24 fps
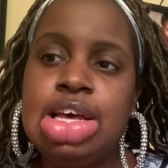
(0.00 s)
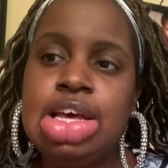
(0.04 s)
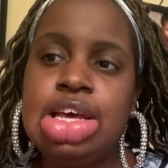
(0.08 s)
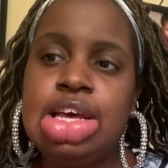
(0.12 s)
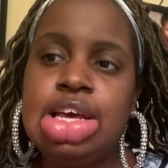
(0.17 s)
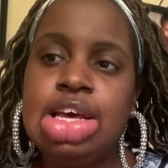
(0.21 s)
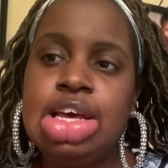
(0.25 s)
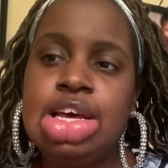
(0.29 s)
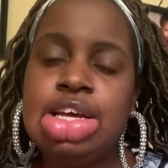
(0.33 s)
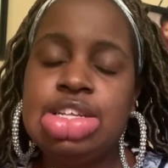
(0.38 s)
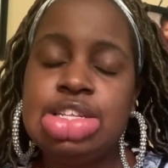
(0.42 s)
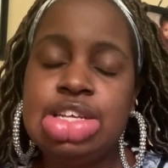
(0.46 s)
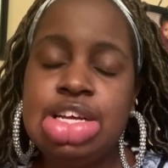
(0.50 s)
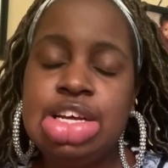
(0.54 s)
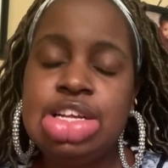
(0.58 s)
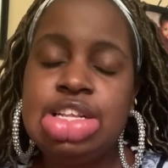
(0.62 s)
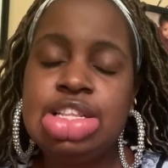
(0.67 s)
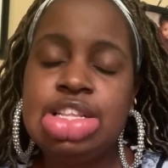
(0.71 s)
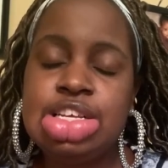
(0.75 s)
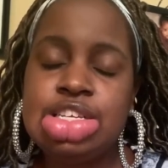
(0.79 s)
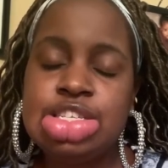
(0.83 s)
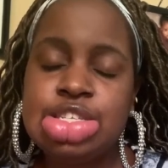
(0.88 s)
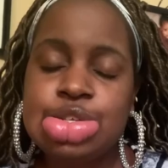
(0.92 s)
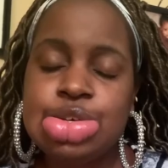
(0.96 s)

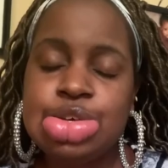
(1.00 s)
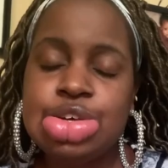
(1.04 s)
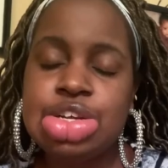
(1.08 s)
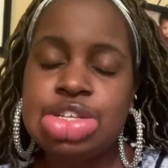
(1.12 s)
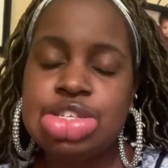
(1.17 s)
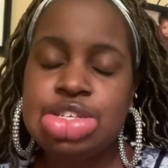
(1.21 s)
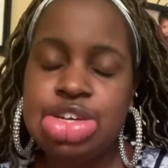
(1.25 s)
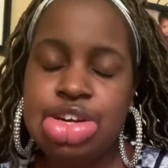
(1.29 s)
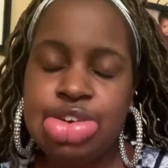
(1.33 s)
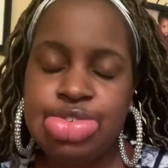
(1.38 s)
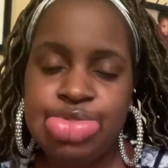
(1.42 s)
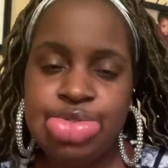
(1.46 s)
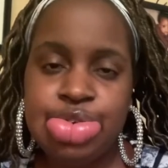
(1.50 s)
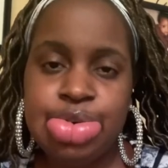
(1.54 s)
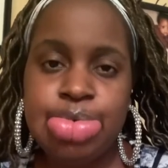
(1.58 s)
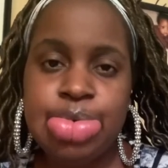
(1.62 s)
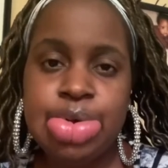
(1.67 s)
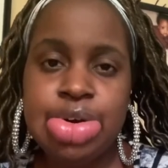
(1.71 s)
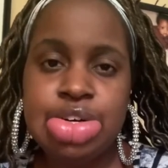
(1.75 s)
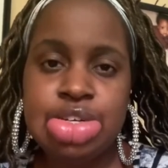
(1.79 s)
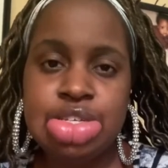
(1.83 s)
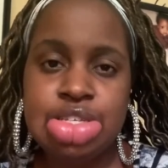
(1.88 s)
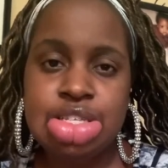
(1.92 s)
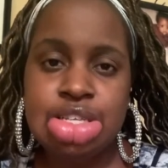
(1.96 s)
this took a turn for the
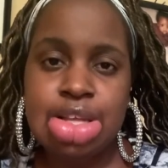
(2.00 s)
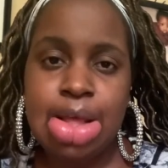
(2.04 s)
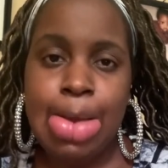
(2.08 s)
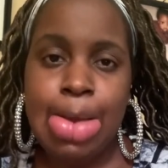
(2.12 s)
worse.